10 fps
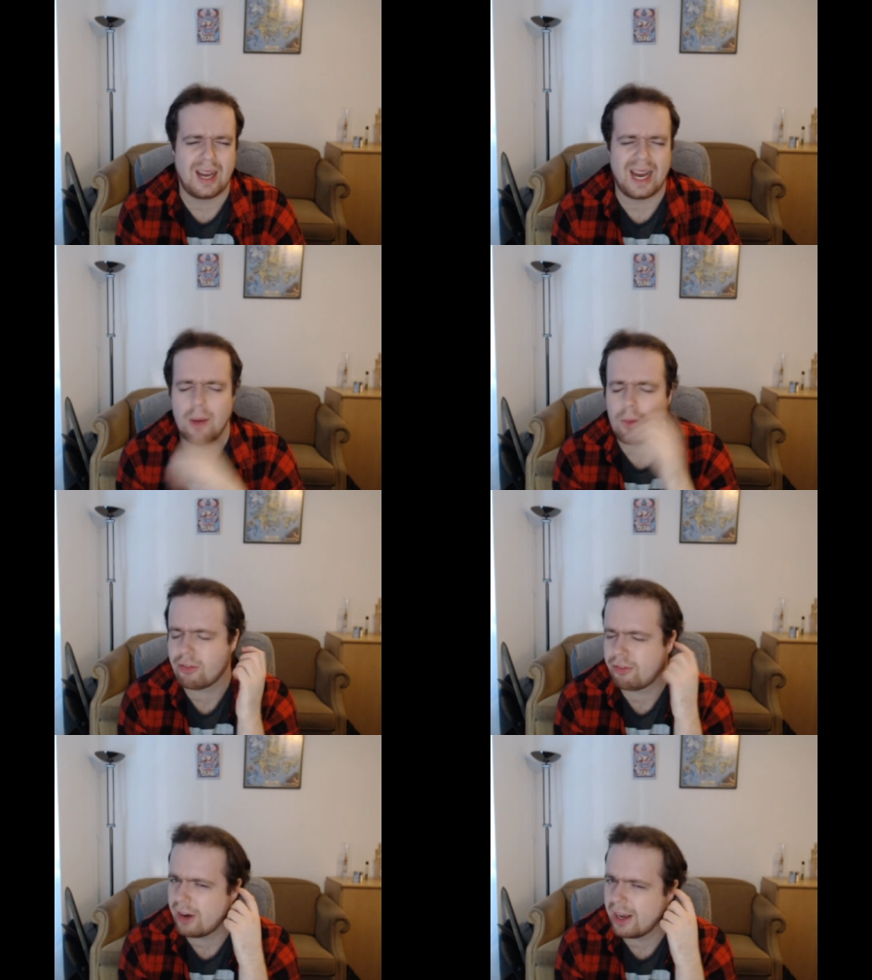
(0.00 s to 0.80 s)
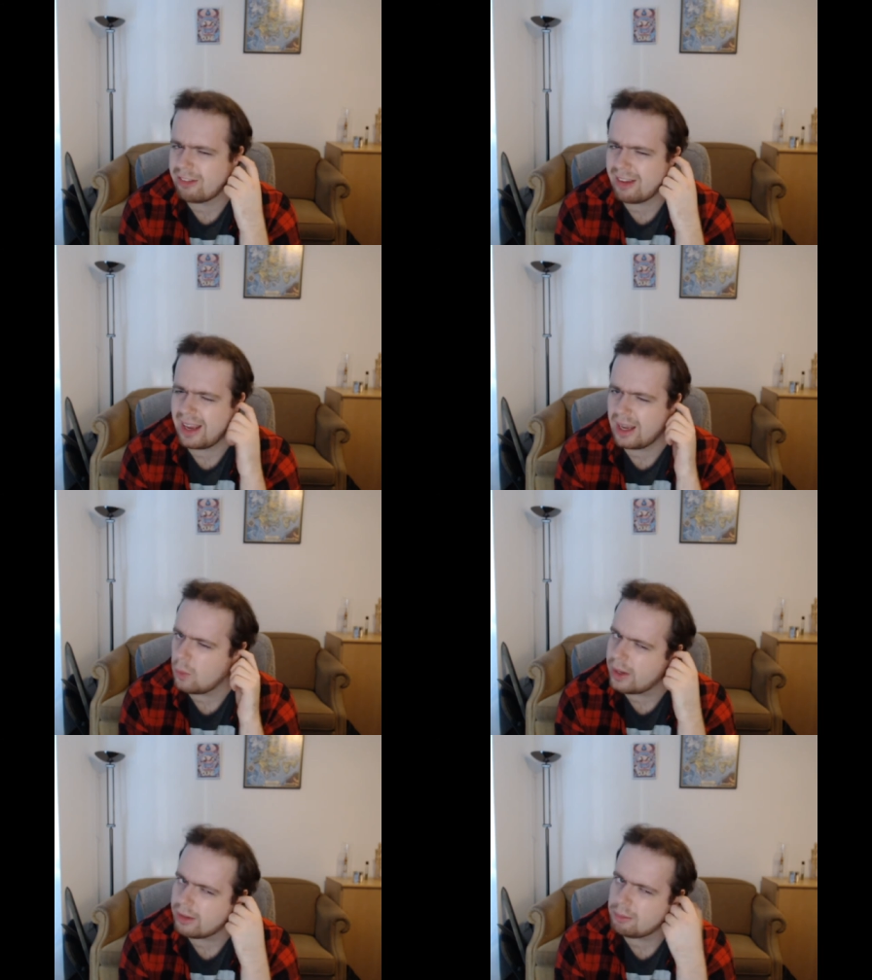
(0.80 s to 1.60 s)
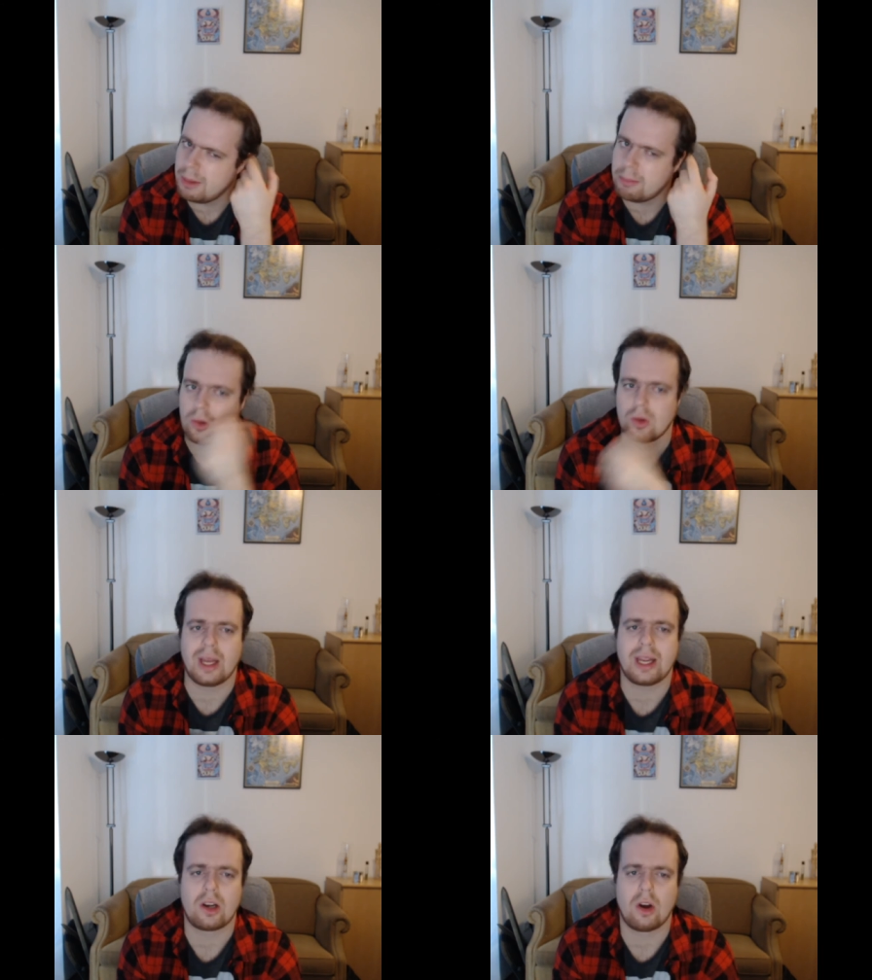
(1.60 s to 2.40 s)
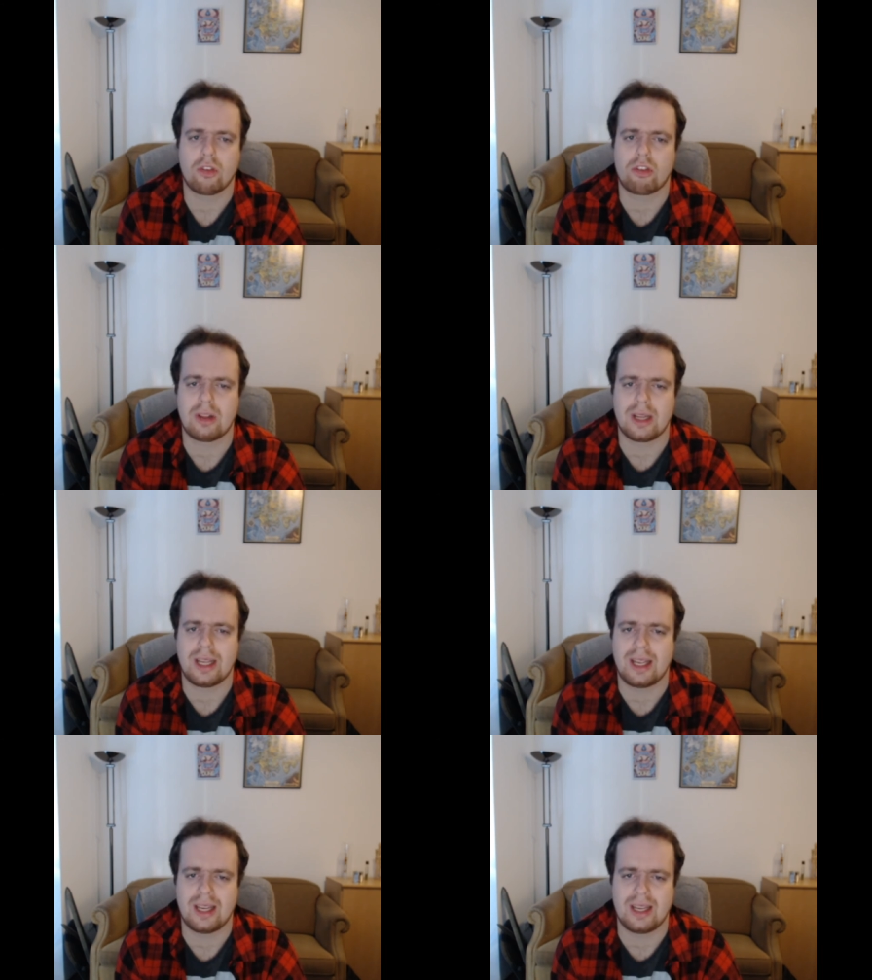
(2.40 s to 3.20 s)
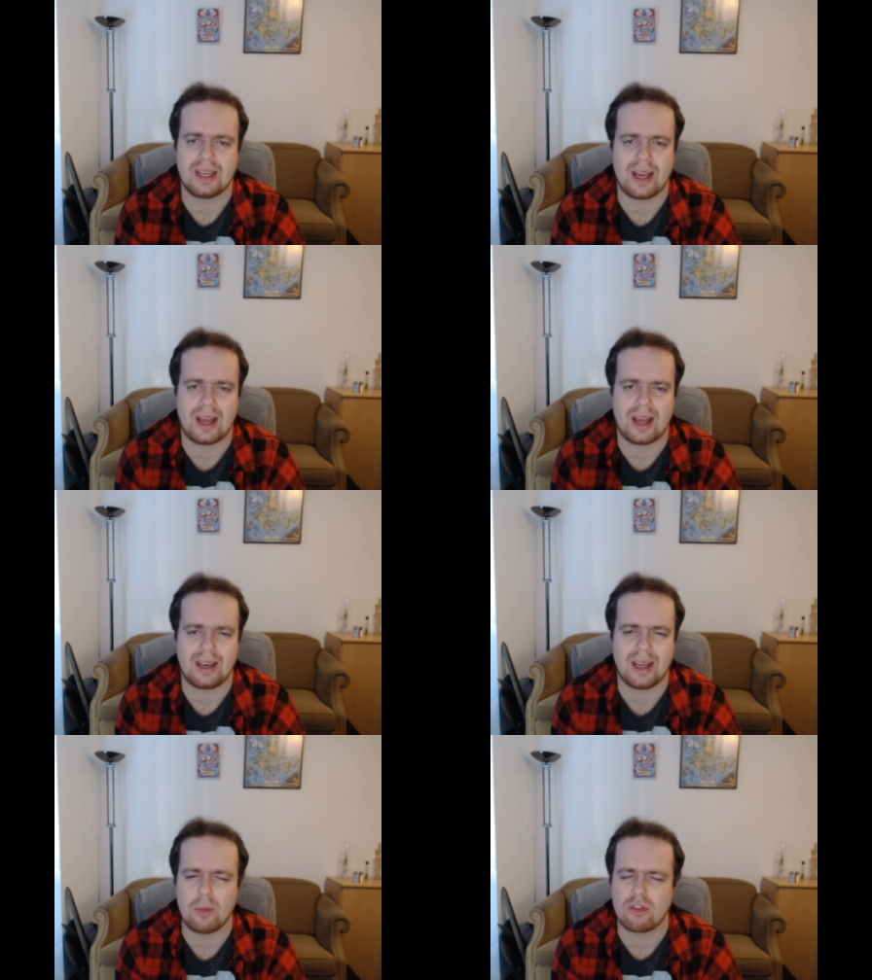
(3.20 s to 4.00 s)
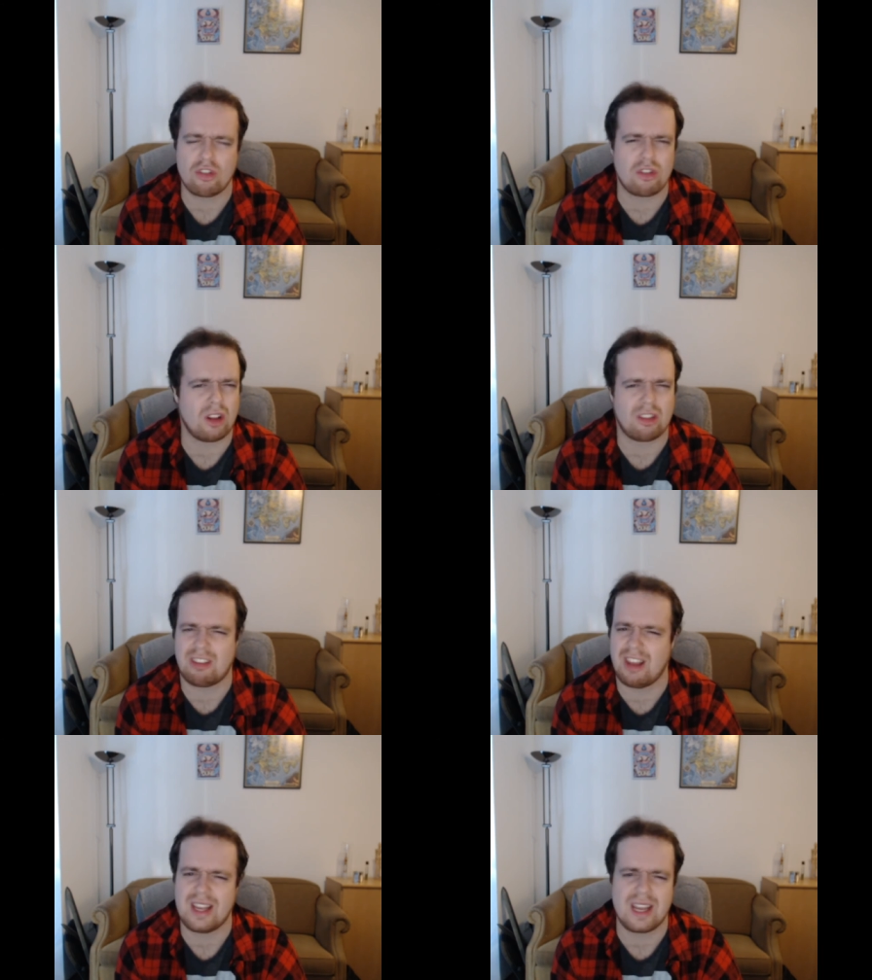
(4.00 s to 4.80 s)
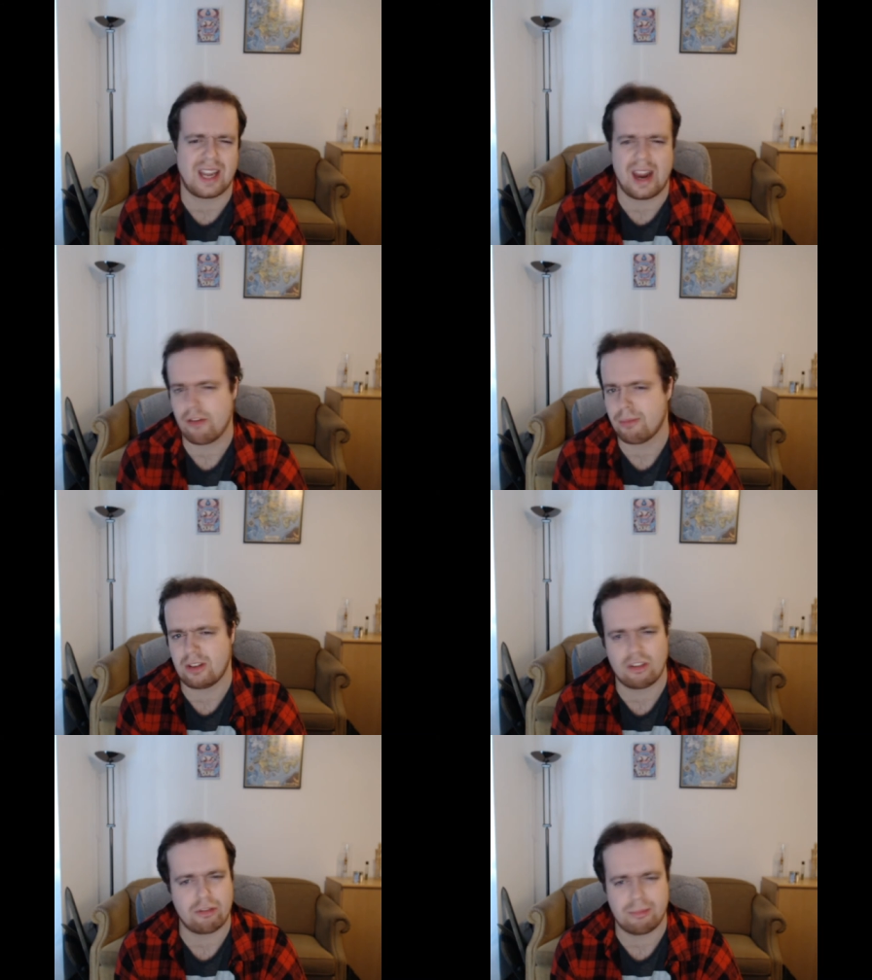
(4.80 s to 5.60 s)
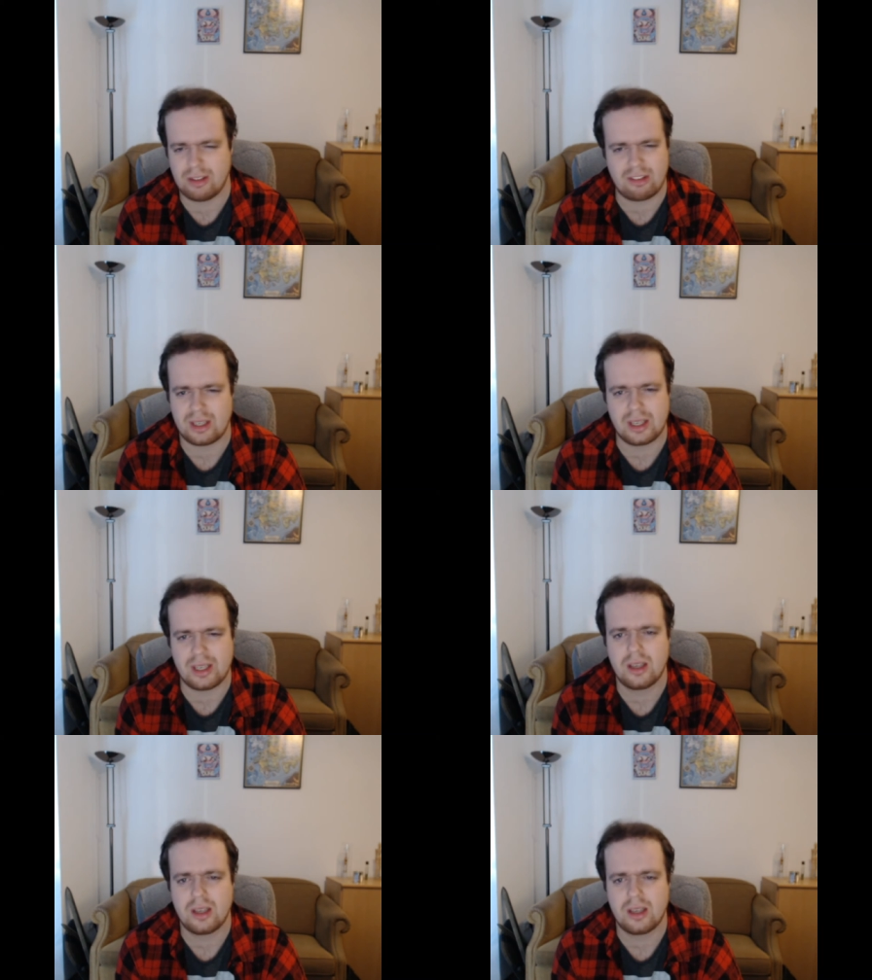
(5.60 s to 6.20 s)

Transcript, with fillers: I was fighting with people online constantly and I was just not taking care of myself mentally.